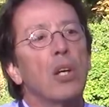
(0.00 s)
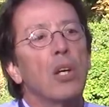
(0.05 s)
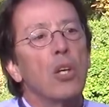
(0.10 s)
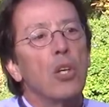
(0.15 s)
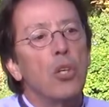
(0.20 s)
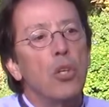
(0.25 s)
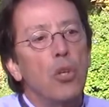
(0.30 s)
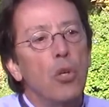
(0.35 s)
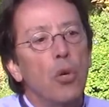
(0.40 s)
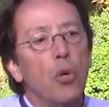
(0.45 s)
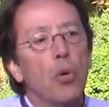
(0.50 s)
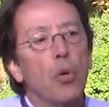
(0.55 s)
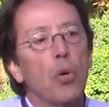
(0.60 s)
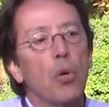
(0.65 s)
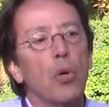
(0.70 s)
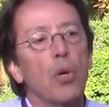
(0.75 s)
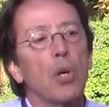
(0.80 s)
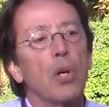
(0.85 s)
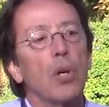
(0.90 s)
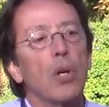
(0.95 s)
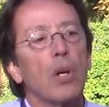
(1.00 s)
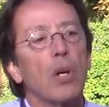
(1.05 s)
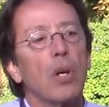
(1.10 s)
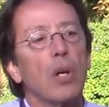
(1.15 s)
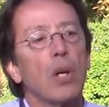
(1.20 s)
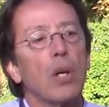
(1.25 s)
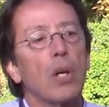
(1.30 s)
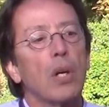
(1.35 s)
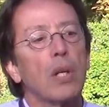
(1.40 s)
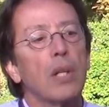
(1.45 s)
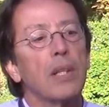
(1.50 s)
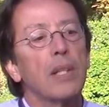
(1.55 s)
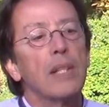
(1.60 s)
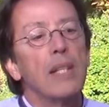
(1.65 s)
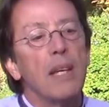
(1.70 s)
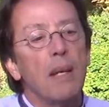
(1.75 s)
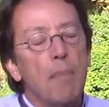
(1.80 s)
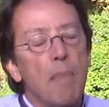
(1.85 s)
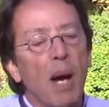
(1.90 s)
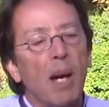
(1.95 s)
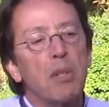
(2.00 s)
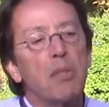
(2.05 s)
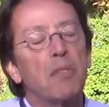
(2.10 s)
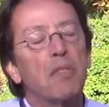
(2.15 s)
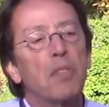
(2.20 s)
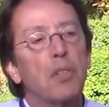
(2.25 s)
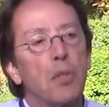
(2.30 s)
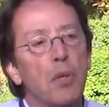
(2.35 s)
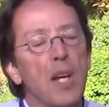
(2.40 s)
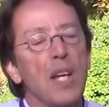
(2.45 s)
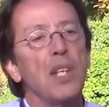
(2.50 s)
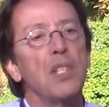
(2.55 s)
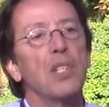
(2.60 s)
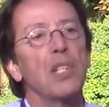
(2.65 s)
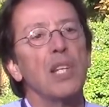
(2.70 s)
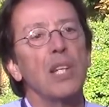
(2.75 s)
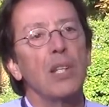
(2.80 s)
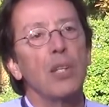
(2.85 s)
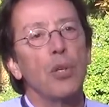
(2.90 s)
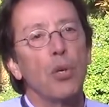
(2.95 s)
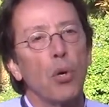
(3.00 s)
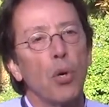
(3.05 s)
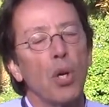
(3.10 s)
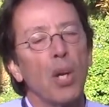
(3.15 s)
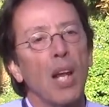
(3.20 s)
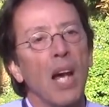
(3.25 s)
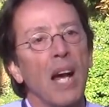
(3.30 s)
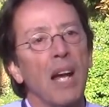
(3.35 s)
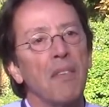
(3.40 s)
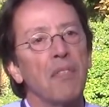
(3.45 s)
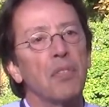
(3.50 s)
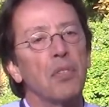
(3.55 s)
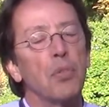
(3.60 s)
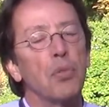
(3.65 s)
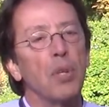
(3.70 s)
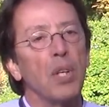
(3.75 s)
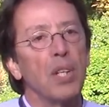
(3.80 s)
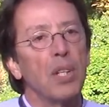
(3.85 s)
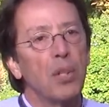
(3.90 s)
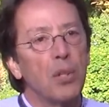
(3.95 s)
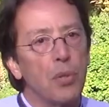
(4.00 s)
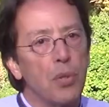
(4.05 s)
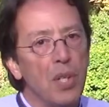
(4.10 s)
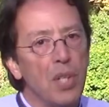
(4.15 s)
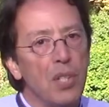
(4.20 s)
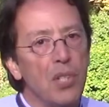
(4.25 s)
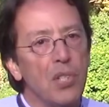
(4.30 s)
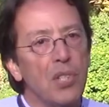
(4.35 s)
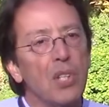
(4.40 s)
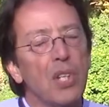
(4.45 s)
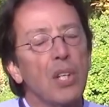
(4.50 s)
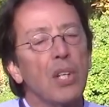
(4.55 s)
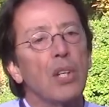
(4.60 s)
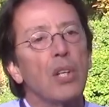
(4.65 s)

the amount of grace in your life to increase,